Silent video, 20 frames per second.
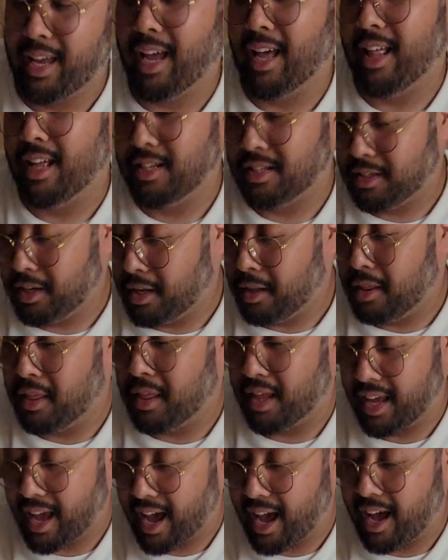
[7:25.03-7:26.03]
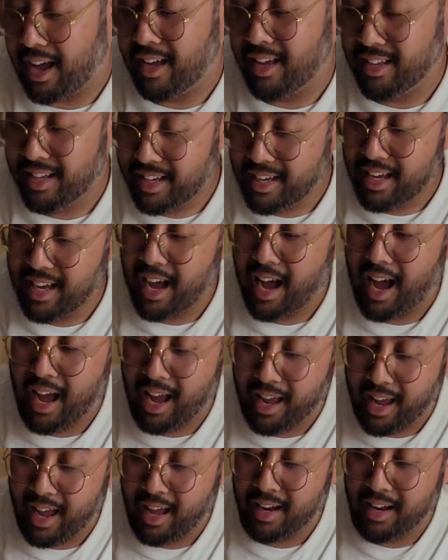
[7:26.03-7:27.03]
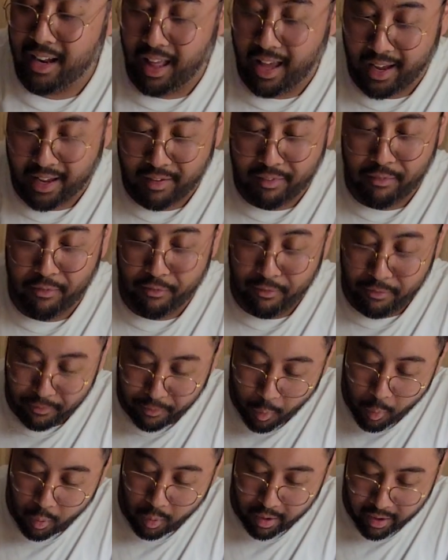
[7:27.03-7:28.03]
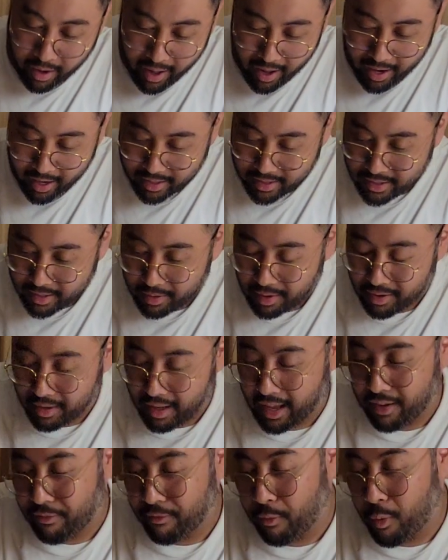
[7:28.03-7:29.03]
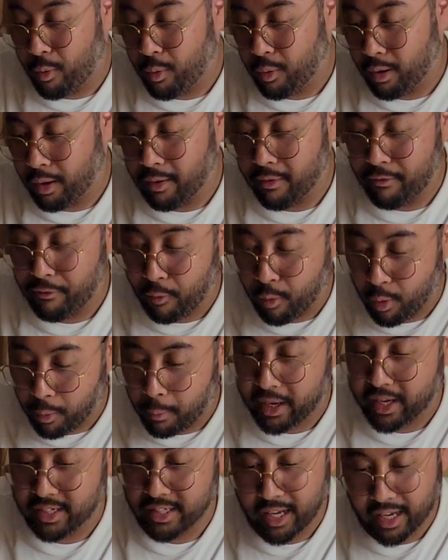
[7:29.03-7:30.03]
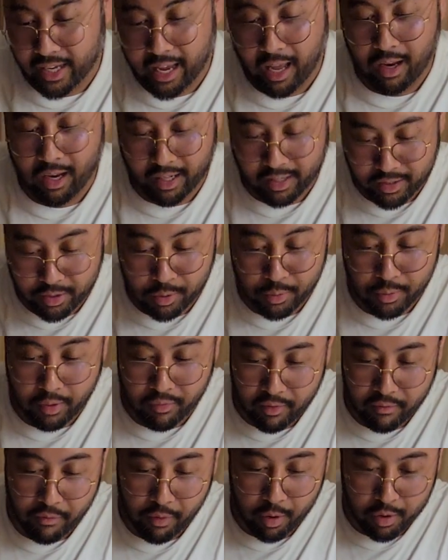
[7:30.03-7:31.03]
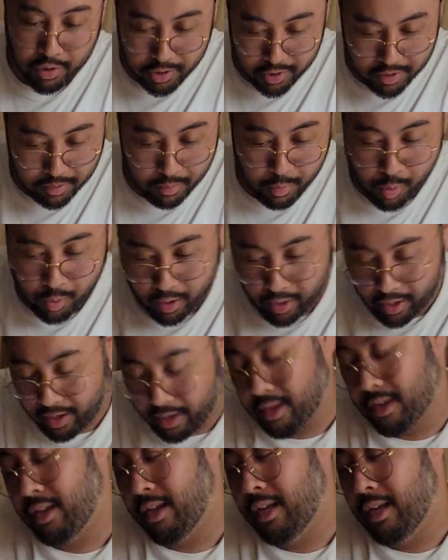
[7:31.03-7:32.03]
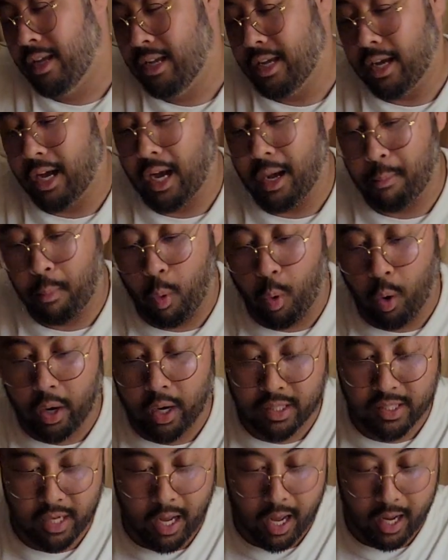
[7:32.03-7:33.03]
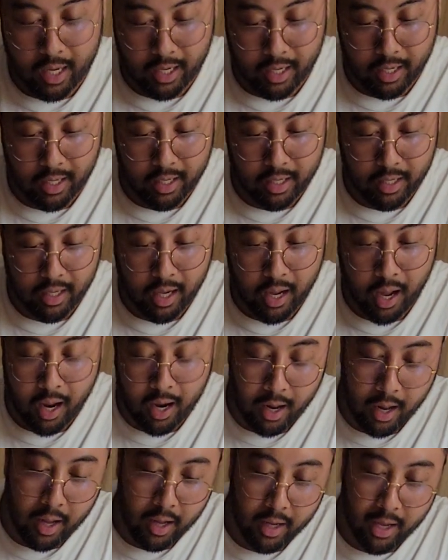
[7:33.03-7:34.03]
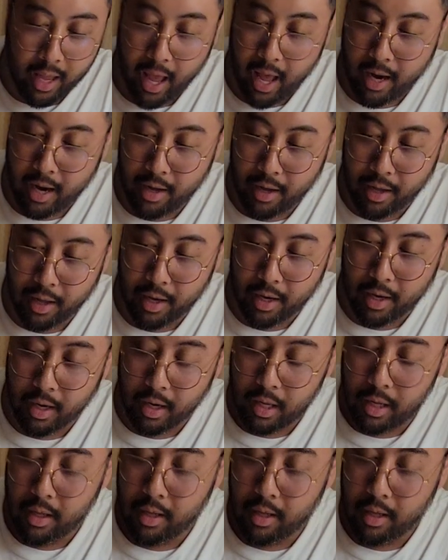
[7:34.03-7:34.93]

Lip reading: Yeah, that was another thing, yeah. I had like 4 decks, four because I count like 2 different versions of Moria. Moria, Saka, and Kata, and